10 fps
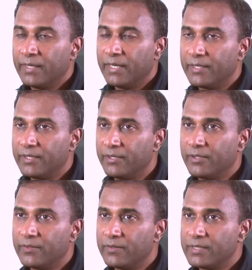And
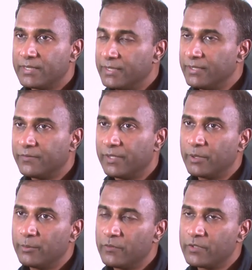here, this Indian
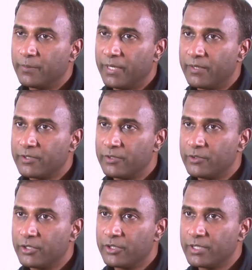family moves to Paterson,
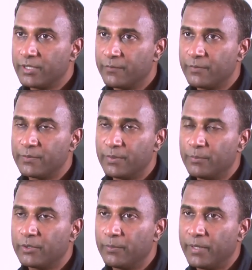New Jersey. And if
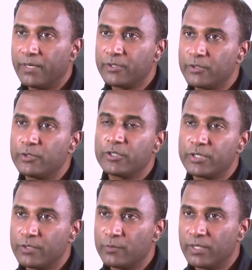people know Paterson, New
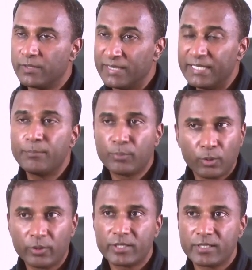Jersey is one of the
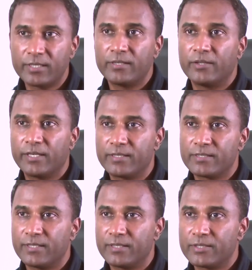poorest city in the United
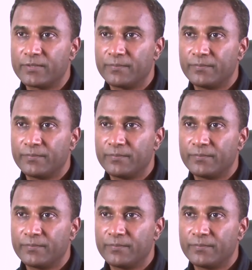States.